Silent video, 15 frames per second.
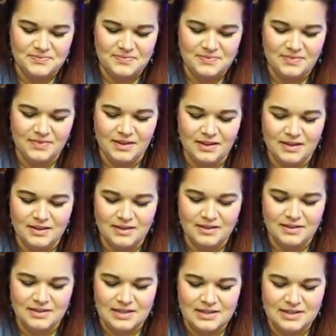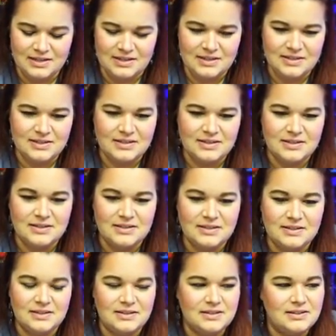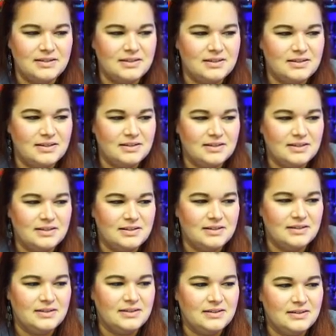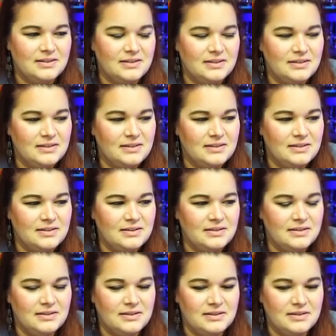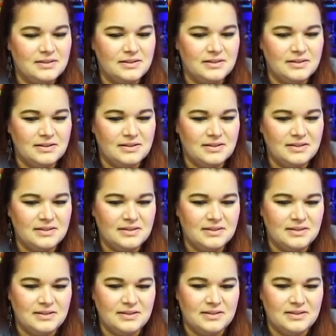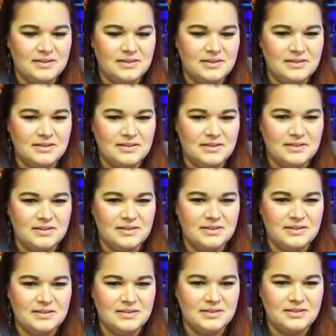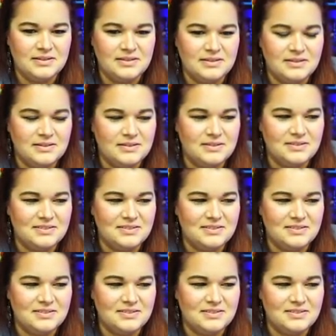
This person isn't speaking.